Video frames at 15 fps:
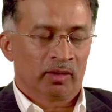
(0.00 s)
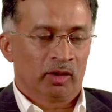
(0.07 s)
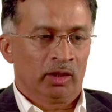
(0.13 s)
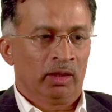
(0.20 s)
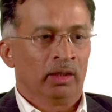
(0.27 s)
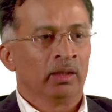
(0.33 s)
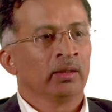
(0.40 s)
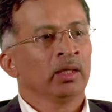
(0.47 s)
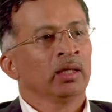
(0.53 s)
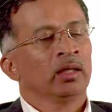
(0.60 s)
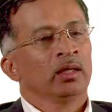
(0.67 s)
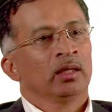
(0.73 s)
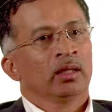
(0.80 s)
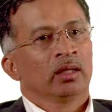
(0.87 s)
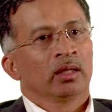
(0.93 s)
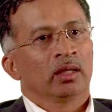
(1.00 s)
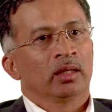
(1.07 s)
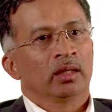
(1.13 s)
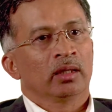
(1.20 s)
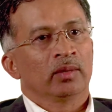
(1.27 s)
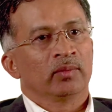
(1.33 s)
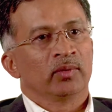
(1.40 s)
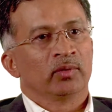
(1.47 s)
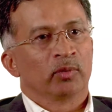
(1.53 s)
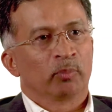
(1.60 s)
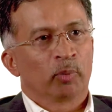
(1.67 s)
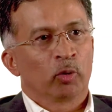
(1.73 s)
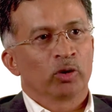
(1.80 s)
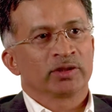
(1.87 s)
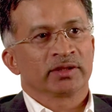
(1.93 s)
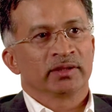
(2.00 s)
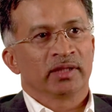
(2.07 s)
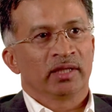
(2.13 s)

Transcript: the, uh, the reports and